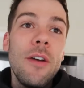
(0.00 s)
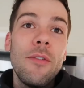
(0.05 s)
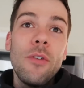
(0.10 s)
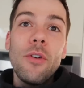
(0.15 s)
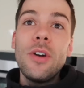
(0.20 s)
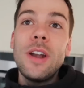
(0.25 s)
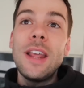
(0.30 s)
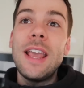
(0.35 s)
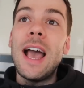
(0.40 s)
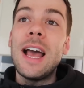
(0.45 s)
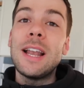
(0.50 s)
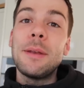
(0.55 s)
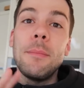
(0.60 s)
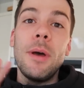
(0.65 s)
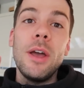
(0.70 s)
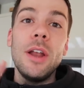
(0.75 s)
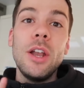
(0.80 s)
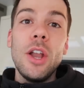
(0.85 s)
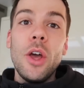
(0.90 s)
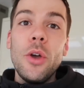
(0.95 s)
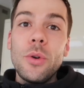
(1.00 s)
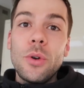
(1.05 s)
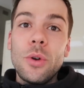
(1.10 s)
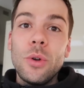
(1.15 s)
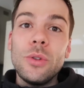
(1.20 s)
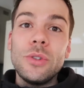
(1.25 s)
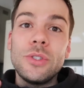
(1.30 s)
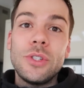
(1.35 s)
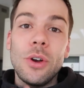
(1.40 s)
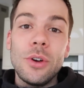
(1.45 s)
I've already had my
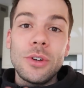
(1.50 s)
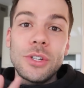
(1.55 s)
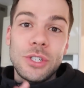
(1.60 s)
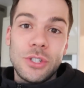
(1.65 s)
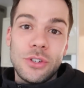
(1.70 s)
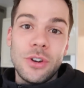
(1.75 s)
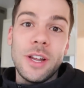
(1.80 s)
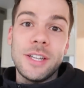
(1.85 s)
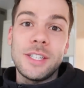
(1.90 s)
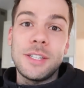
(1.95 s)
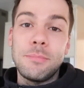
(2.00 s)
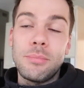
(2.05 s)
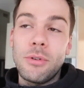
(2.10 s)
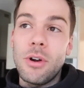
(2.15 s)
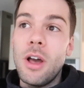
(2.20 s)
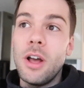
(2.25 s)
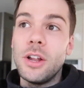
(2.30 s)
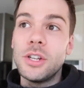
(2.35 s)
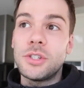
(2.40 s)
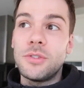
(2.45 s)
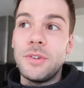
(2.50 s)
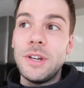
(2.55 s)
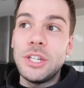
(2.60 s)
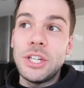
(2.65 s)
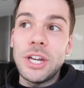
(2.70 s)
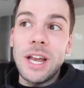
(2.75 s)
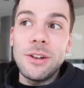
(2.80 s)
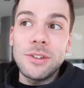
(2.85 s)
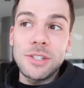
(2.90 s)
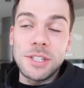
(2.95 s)
local Dogs Trust branch
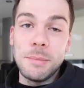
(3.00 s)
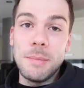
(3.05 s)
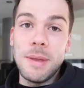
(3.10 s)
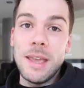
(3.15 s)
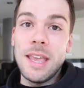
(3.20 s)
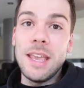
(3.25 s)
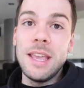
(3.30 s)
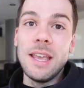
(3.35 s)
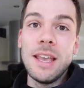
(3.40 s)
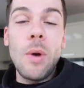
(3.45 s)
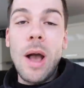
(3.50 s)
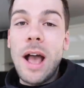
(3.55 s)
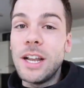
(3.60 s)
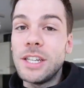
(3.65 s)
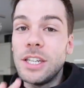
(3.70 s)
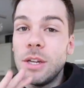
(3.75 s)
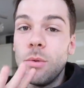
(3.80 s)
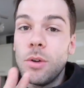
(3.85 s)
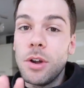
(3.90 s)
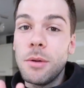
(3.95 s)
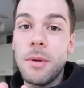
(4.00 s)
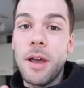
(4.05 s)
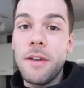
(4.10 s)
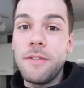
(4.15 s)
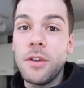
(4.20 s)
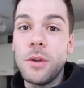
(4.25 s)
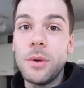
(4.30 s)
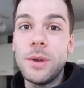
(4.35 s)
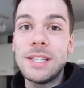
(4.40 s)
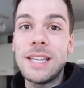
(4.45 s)
reach out to me. Actually, one of my
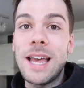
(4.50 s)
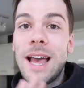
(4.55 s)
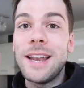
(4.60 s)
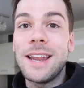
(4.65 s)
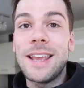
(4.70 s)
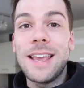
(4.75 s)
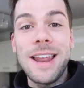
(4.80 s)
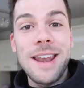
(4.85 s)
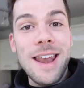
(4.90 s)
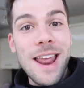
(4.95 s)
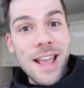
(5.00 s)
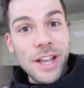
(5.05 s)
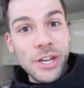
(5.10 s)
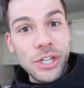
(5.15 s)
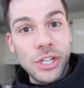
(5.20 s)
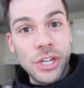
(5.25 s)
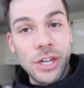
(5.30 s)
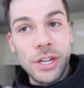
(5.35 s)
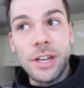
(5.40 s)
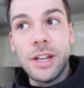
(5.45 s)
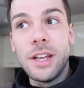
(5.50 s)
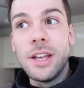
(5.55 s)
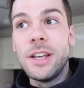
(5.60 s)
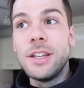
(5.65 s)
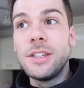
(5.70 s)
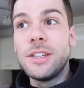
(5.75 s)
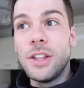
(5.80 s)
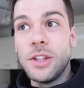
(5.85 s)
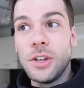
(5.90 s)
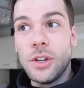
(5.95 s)
viewers had a connection
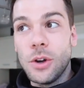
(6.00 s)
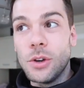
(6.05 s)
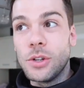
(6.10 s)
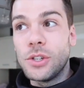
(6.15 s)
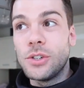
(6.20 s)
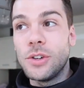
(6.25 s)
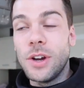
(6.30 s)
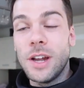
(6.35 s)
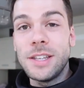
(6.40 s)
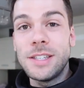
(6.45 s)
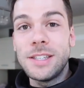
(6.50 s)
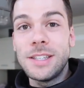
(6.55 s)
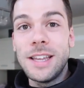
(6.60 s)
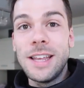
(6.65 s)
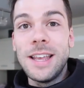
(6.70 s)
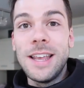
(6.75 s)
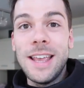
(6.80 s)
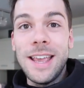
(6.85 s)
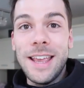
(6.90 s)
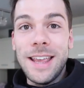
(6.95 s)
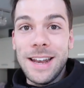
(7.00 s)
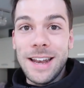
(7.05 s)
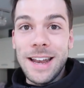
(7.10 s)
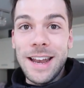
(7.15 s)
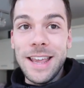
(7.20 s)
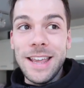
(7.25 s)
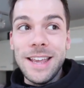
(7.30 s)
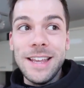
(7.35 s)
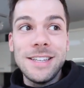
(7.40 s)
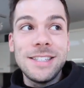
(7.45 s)
to the Dogs Trust in
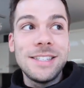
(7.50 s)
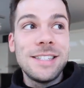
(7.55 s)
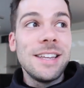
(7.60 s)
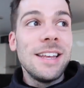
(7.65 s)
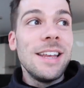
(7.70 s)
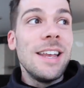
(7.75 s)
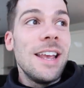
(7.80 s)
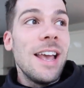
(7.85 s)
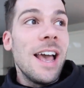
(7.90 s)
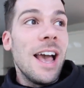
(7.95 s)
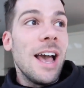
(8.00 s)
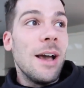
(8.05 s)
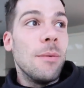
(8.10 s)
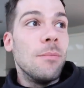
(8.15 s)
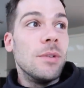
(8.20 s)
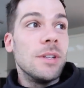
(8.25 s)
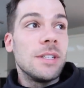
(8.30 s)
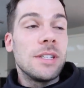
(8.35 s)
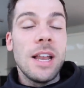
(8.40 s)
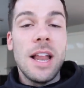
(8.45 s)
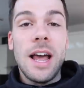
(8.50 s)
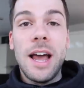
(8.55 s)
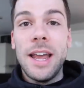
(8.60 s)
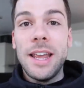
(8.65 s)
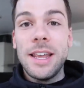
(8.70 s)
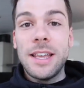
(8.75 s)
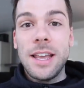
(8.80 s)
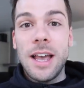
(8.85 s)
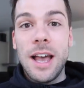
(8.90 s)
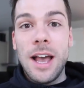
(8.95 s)
Leeds and was
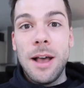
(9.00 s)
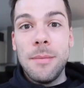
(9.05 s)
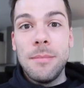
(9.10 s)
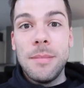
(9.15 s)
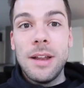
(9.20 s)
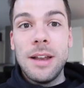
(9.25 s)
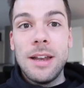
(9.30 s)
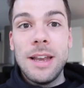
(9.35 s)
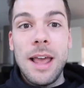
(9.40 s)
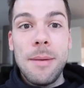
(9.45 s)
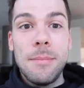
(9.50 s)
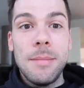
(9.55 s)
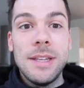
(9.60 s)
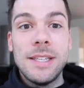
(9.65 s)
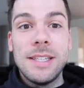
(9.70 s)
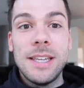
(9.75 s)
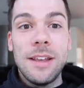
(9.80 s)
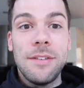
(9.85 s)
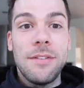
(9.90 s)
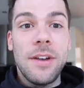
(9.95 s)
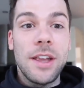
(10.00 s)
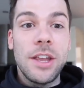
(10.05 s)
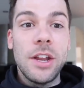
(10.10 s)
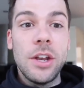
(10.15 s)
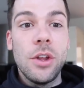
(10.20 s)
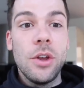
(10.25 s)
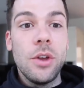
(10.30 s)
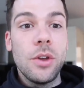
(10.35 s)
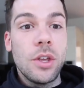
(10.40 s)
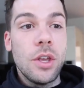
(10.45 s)
like, um, let me see if I
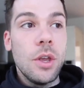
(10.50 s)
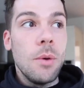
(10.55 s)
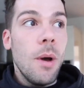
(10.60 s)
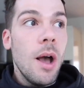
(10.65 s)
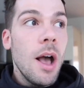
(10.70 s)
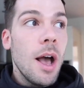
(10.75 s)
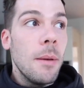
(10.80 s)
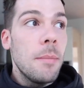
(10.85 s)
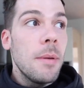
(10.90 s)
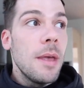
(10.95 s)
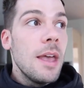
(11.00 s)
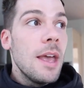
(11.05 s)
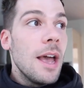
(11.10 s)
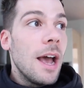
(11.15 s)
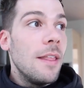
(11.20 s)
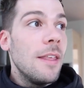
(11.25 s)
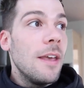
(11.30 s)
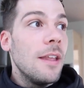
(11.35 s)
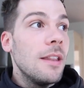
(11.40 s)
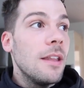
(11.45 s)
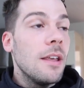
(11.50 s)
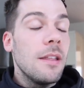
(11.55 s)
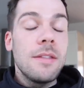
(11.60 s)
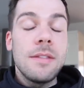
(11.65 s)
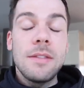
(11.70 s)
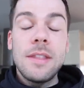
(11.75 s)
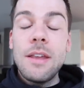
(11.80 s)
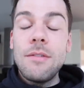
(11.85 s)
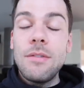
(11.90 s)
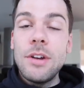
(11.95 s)
can hook you up. And then
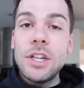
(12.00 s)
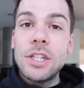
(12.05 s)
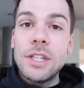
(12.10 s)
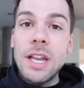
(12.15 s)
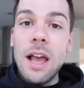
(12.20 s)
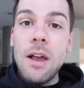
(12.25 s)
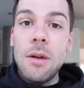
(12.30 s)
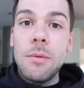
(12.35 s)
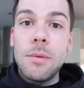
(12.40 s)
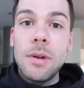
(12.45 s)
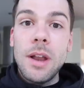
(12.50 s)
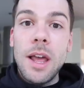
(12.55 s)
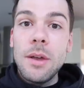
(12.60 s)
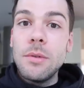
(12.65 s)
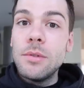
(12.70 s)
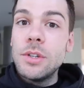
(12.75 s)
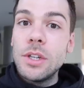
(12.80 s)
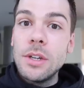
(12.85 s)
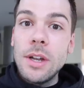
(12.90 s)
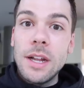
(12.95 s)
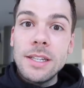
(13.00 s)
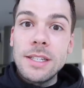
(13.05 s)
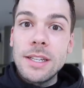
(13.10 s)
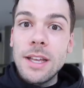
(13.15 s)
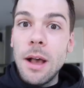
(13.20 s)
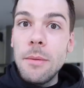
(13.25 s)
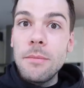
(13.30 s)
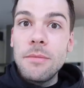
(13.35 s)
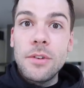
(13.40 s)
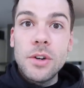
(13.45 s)
they reached out and were like, would you like to
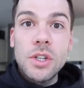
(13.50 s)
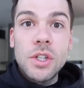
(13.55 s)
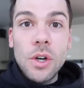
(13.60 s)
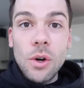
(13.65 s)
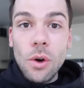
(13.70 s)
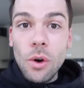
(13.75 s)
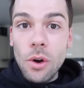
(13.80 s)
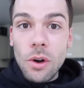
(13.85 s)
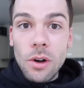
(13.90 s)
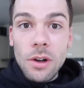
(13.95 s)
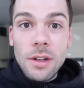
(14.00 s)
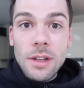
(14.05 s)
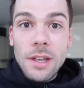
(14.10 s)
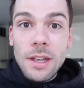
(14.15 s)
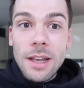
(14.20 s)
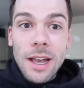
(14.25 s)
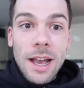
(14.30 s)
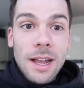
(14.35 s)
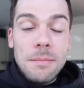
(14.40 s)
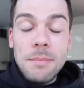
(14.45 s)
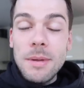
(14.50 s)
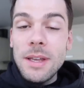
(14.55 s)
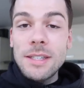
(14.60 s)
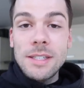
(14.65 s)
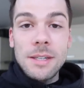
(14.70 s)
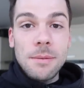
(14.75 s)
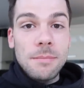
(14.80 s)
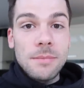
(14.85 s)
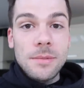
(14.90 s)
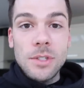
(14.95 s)
come for a tour and
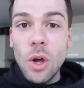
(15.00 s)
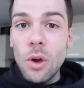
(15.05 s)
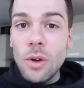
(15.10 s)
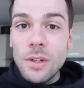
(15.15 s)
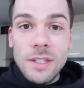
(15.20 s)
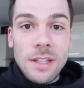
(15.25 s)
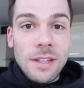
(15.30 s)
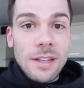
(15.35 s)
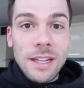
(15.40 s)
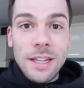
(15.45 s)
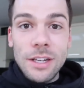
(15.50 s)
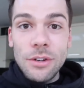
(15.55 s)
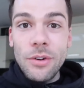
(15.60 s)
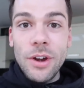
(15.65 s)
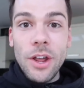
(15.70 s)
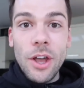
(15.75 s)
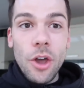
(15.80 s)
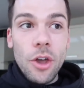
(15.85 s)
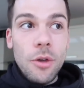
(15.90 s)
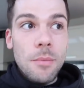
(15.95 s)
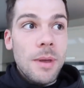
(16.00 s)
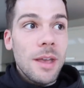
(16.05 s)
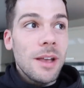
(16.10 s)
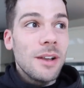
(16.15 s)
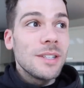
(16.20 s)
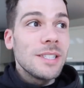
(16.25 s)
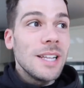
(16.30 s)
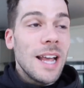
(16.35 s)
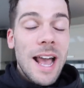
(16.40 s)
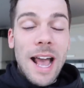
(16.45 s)
meet some dogs that need rehoming?
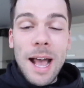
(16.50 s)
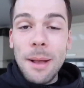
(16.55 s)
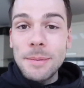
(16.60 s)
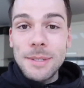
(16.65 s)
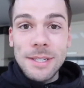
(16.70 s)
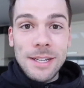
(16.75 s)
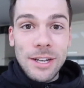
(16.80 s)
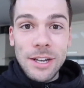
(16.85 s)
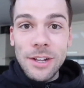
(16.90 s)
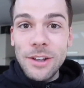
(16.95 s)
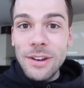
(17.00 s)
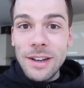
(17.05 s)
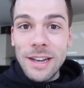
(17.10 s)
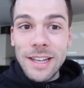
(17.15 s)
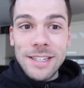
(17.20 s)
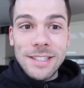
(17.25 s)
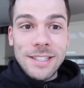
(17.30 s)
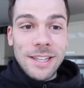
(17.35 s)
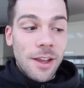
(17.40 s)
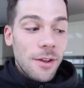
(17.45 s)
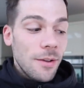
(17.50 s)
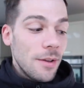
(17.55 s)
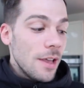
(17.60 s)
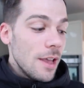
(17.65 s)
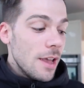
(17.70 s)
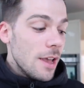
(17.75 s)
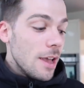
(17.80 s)
I was like, absolutely. So